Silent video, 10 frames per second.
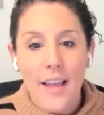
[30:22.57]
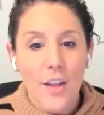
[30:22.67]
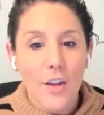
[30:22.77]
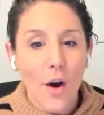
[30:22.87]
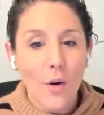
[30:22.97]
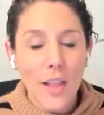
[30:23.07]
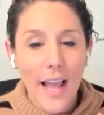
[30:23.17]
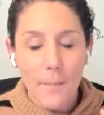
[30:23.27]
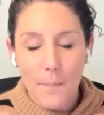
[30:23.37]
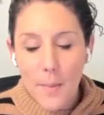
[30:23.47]
You know,
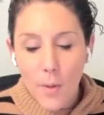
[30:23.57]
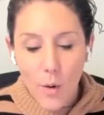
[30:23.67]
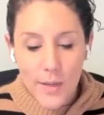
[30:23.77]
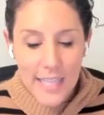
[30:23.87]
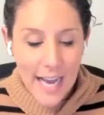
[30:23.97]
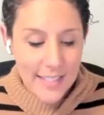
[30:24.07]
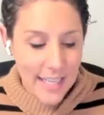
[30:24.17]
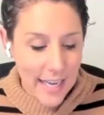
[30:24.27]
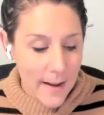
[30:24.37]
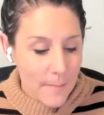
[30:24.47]
like people always ask,
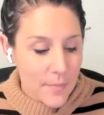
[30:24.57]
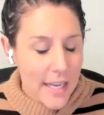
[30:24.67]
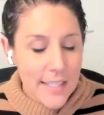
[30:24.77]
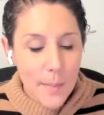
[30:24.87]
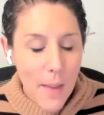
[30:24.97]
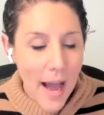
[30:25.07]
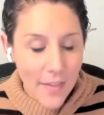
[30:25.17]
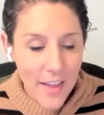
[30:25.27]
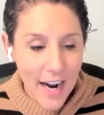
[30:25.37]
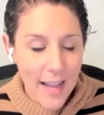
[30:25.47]
like, is it
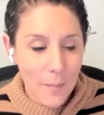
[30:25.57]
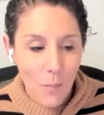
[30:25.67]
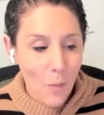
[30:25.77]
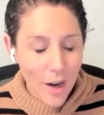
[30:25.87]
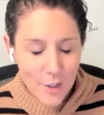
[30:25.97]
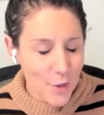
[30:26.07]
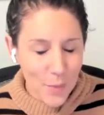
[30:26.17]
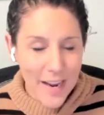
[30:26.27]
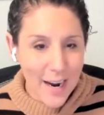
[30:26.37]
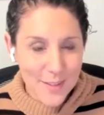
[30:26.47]
bad that I watch
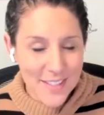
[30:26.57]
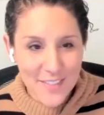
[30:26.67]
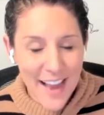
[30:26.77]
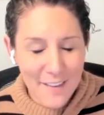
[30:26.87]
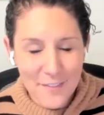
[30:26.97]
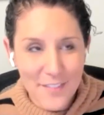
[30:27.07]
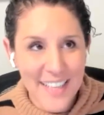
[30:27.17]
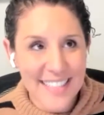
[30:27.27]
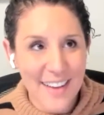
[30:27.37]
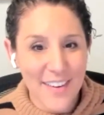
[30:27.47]
three hours of
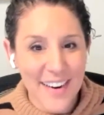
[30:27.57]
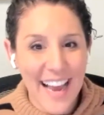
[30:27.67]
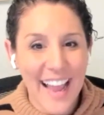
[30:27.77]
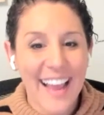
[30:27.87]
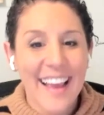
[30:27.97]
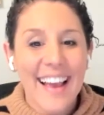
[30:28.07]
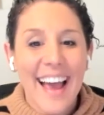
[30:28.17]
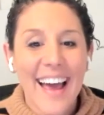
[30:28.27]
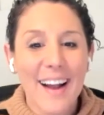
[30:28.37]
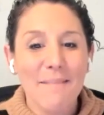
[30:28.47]
Netflix every night?
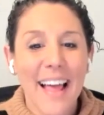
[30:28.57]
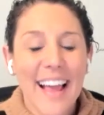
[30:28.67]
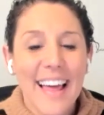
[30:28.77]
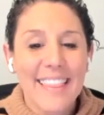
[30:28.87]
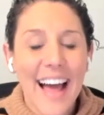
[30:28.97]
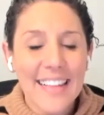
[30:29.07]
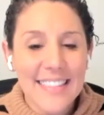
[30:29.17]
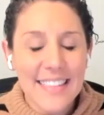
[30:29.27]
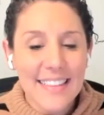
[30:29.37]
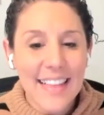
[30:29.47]
And I'm like,
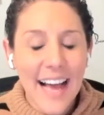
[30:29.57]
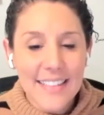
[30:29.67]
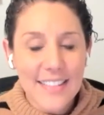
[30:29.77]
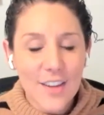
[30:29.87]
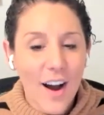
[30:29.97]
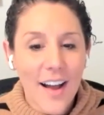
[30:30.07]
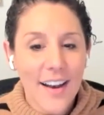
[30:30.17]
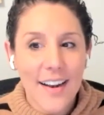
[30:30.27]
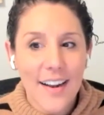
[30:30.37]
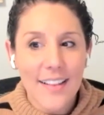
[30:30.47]
that's, that's not
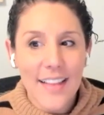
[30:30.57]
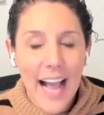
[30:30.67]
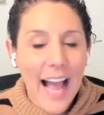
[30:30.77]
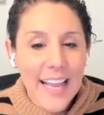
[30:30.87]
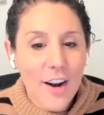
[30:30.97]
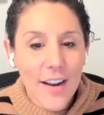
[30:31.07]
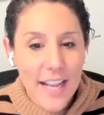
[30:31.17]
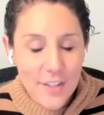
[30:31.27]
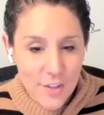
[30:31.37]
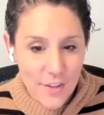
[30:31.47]
like, I cannot
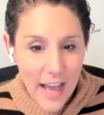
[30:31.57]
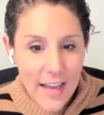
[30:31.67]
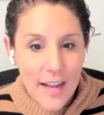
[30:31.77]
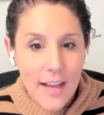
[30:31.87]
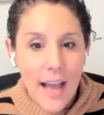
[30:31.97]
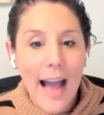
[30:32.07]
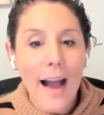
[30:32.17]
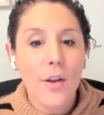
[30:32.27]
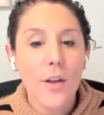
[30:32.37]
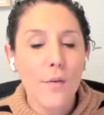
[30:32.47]
answer that.
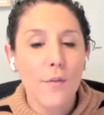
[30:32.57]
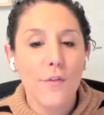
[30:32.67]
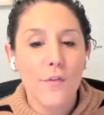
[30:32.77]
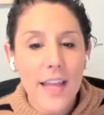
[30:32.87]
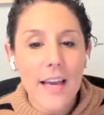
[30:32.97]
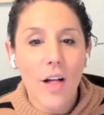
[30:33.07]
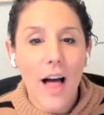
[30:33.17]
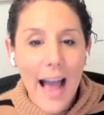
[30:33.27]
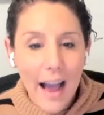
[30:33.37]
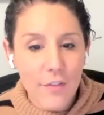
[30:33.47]
How do you feel
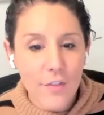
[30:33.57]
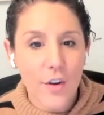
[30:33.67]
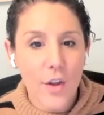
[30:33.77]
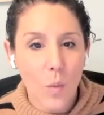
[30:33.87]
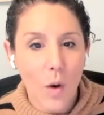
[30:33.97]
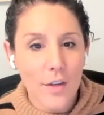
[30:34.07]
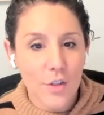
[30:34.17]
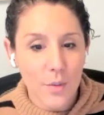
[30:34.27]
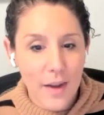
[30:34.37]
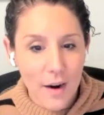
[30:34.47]
after you watch
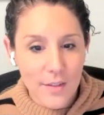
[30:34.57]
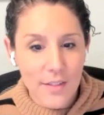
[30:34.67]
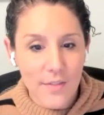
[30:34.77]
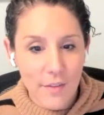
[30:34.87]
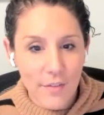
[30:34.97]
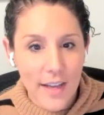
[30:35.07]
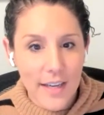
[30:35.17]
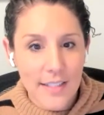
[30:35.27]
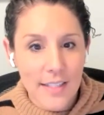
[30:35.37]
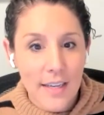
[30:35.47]
three hours of
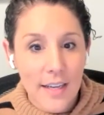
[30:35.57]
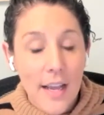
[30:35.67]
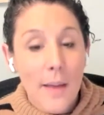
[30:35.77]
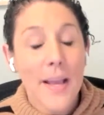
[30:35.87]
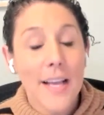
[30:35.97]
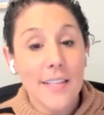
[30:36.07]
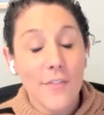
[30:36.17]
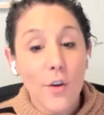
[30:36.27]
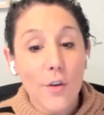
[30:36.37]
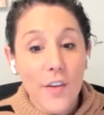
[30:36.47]
Netflix? Because if
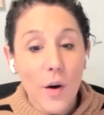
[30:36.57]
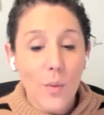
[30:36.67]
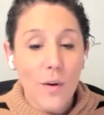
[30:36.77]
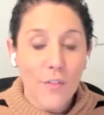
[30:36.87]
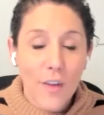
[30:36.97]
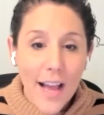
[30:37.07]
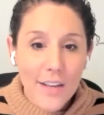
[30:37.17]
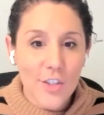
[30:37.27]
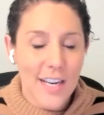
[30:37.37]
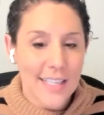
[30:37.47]
you feel
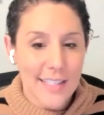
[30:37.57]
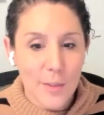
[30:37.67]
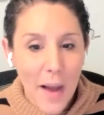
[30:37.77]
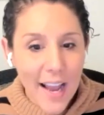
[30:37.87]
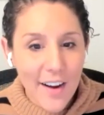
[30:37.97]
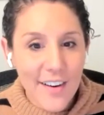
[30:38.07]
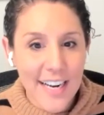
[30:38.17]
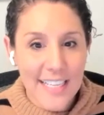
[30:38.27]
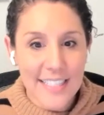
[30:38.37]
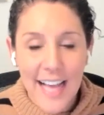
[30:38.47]
refreshed and inspired and
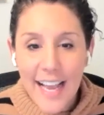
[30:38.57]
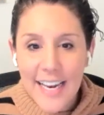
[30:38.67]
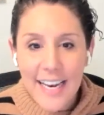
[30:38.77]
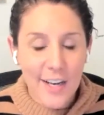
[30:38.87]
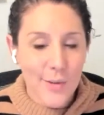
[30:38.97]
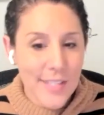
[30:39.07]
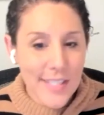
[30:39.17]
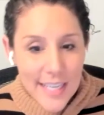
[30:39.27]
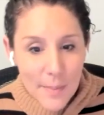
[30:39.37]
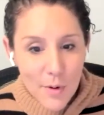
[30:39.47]
excited and you
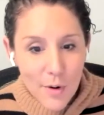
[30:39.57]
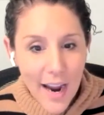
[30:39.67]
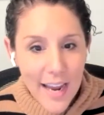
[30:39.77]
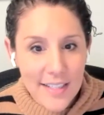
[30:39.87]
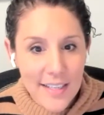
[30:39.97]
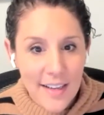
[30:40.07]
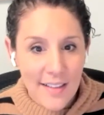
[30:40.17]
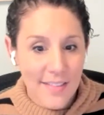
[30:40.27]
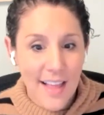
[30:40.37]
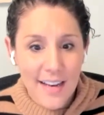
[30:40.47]
sleep great,
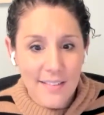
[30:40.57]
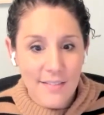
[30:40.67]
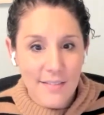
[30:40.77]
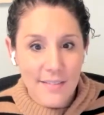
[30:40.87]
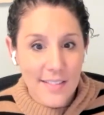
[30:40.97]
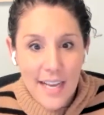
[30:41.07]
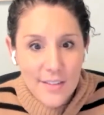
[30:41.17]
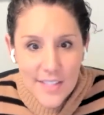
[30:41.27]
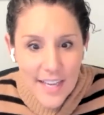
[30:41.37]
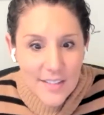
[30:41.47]
then
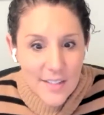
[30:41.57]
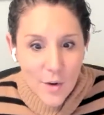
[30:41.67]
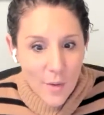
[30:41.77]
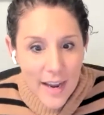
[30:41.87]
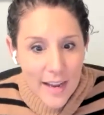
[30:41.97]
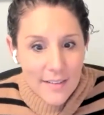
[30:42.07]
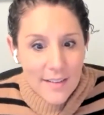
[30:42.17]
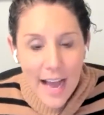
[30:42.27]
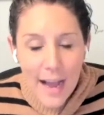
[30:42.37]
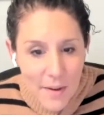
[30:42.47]
sounds like it's a great
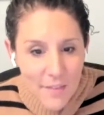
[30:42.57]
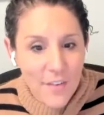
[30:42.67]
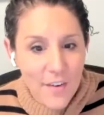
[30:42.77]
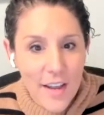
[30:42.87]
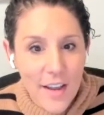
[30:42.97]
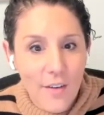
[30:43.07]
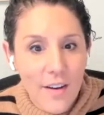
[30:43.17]
habit for you.